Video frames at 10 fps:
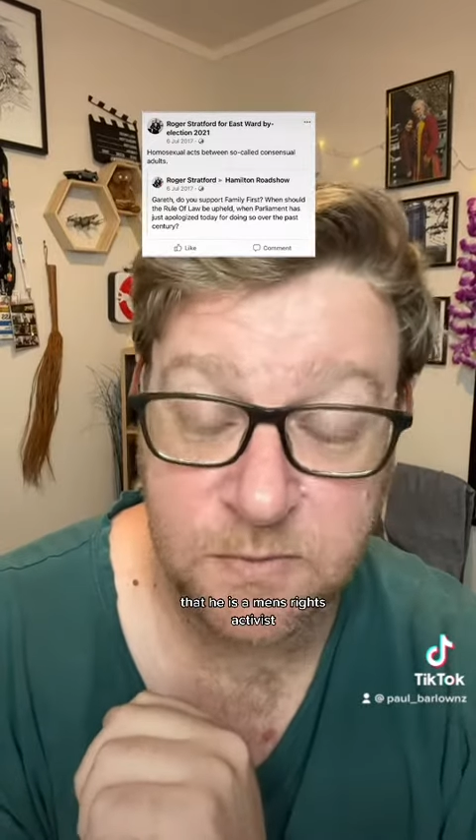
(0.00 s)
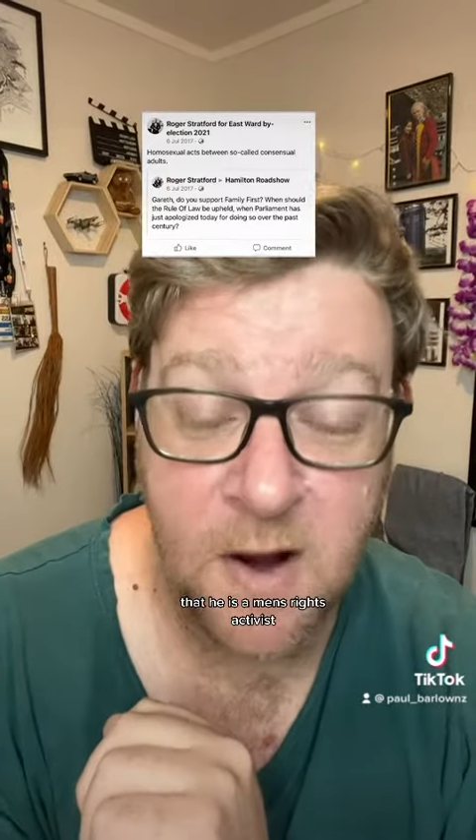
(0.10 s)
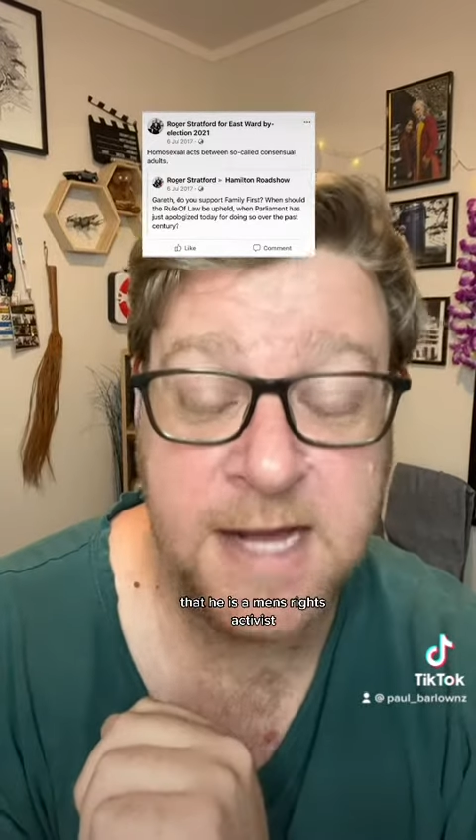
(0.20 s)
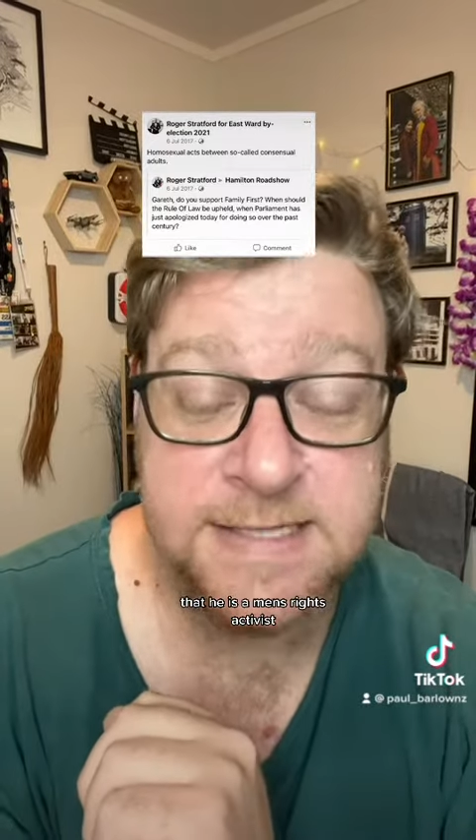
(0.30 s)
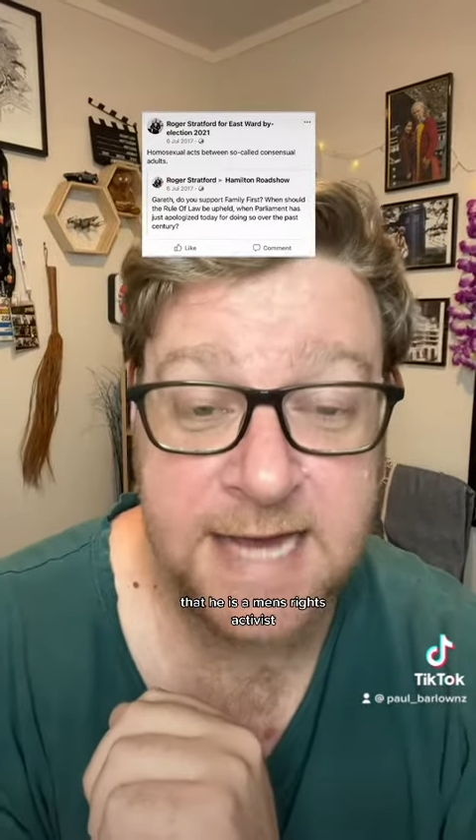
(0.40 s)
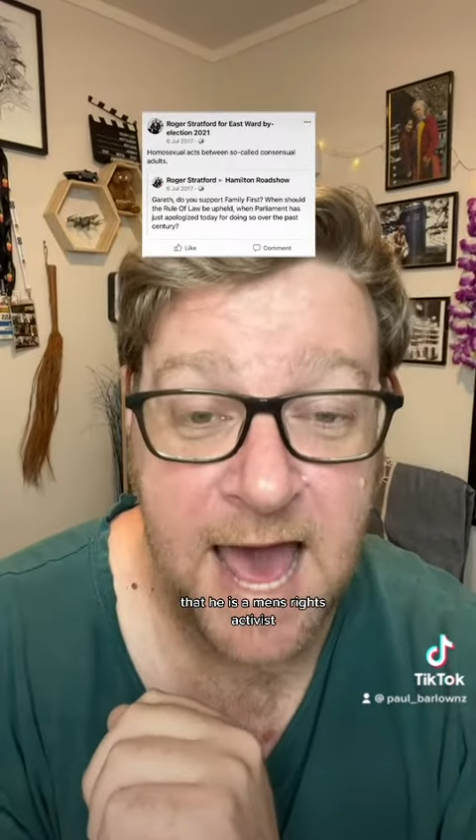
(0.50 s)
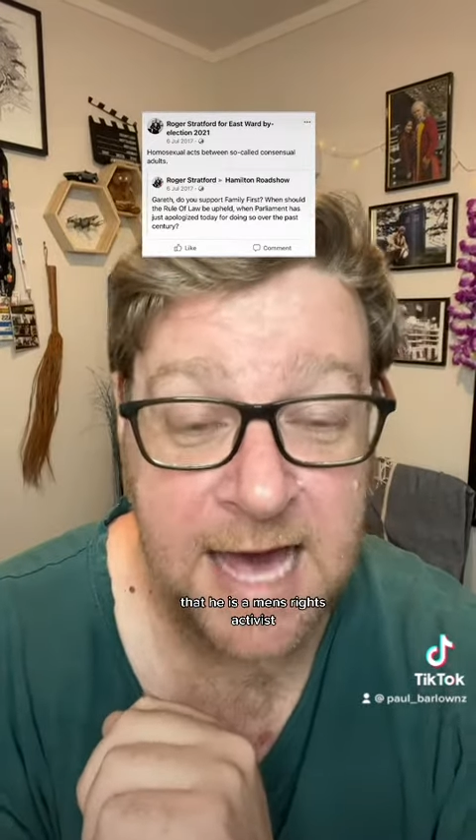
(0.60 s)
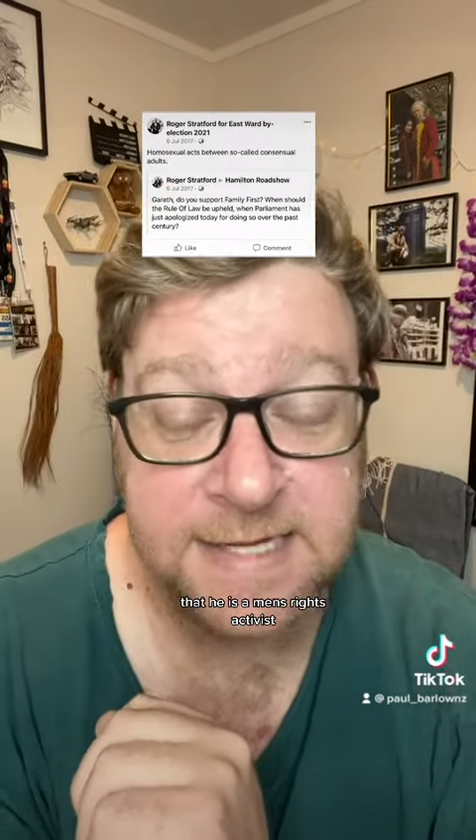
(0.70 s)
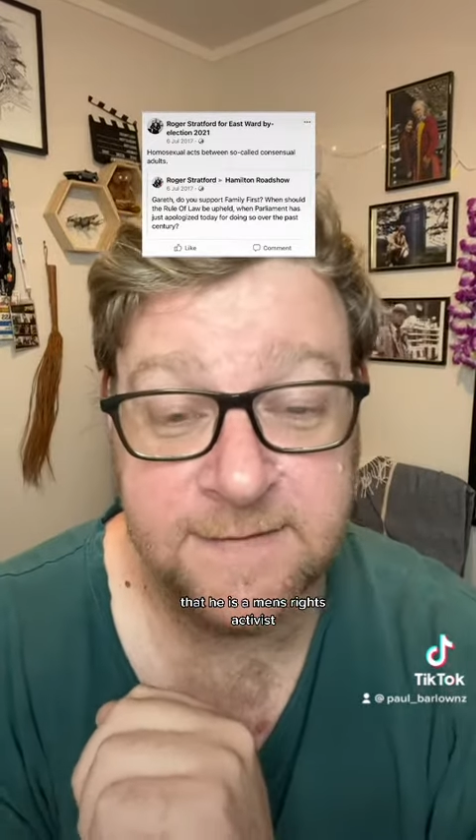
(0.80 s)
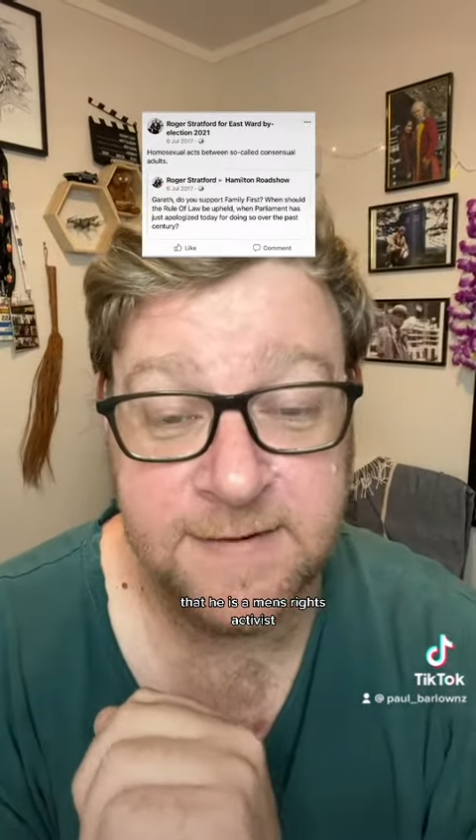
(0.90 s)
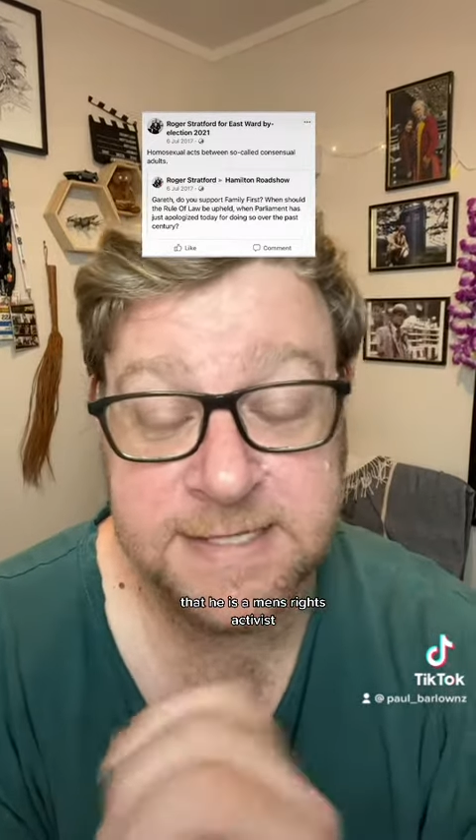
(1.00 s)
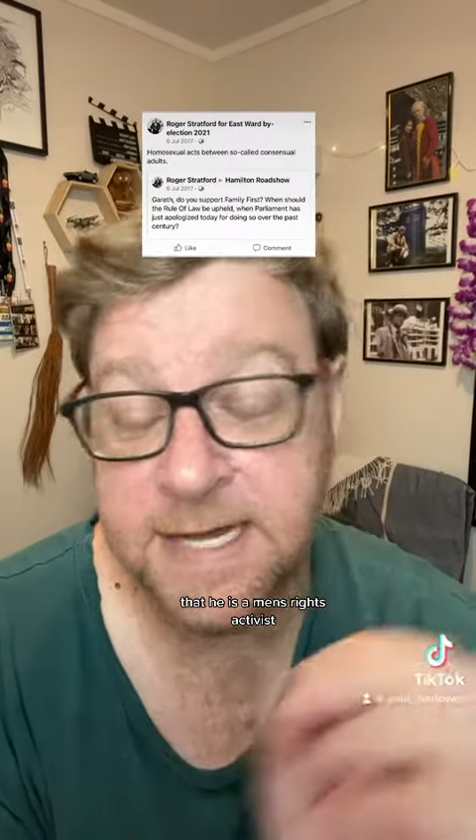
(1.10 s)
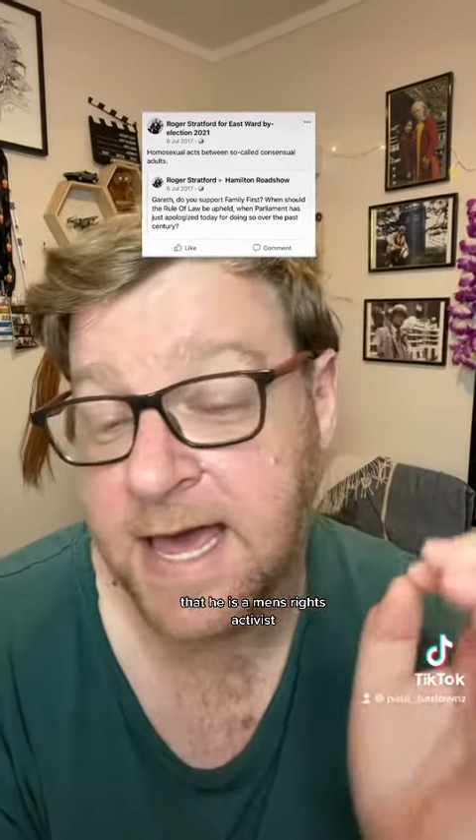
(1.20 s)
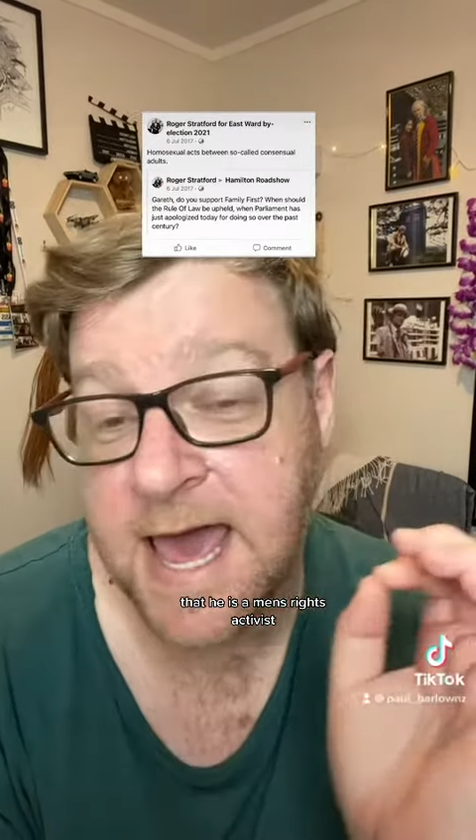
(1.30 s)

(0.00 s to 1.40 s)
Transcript: rights activist,